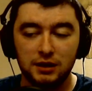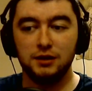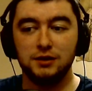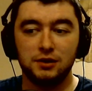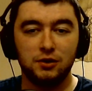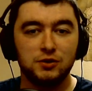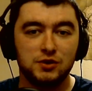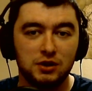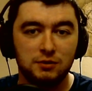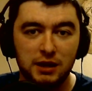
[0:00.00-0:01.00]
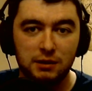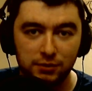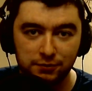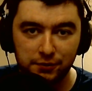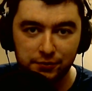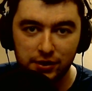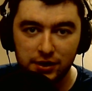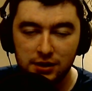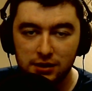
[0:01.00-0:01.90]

like the Northside People, for free.